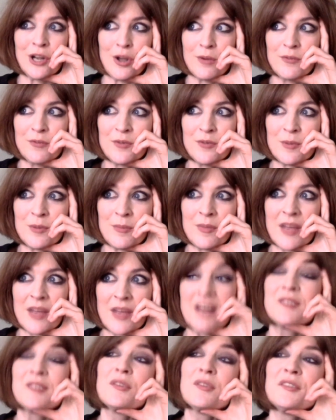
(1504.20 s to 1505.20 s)
a lot from them.
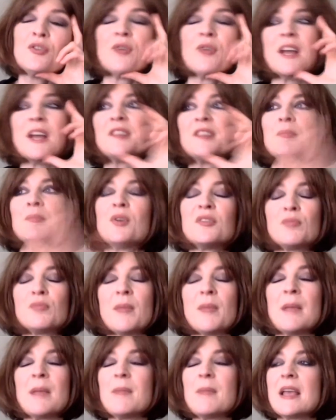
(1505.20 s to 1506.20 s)
And it's also great because it
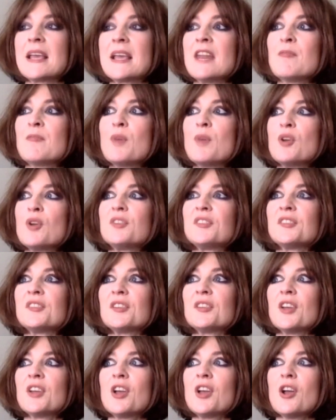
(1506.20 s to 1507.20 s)
puts it kind of
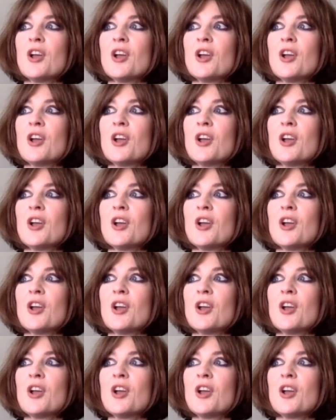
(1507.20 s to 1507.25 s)
puts,